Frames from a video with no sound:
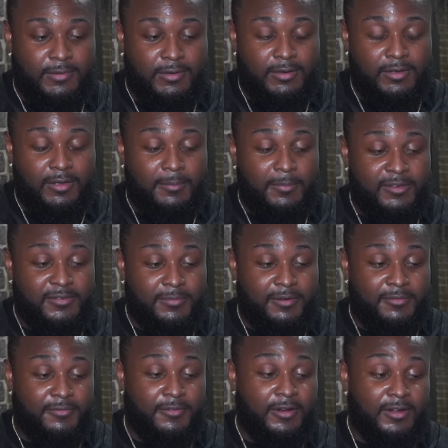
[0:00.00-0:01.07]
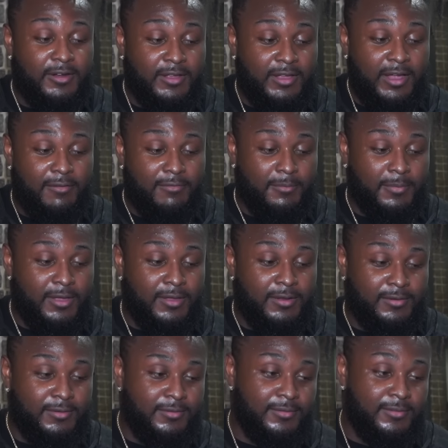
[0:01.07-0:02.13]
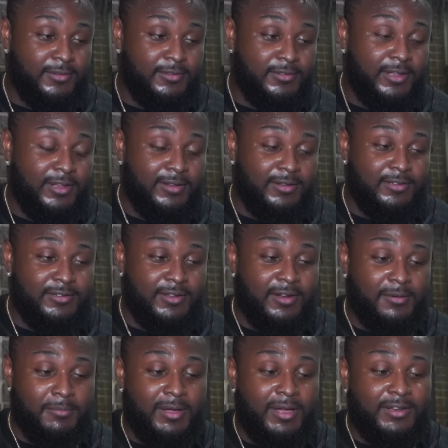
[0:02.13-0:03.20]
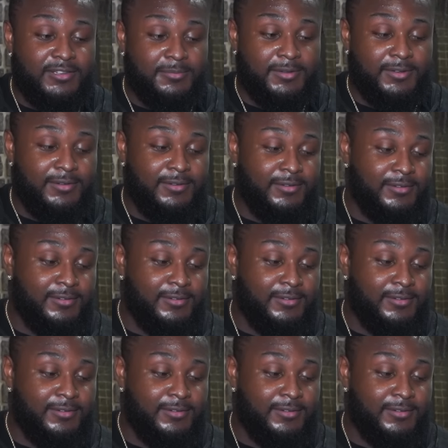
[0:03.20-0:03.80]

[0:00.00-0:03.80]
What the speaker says: I look at him as my friend and cameraman. He's not a bondsman.